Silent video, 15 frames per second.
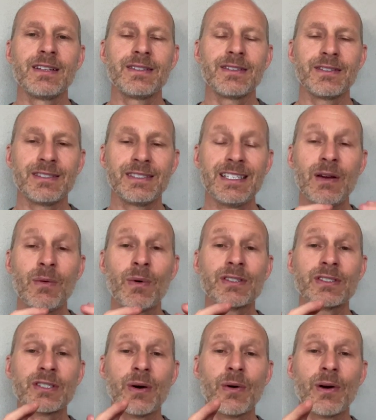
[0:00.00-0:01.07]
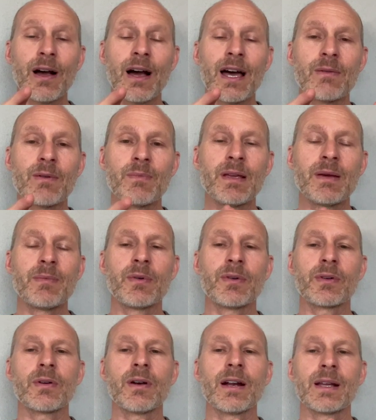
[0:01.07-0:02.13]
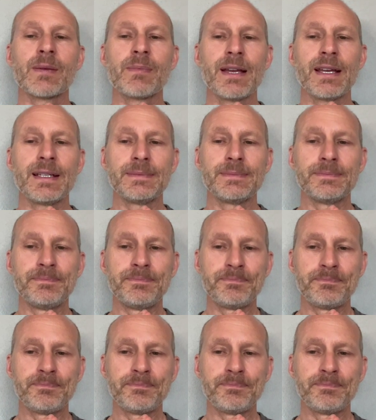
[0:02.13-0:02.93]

to see what's going on with people with chronic pain.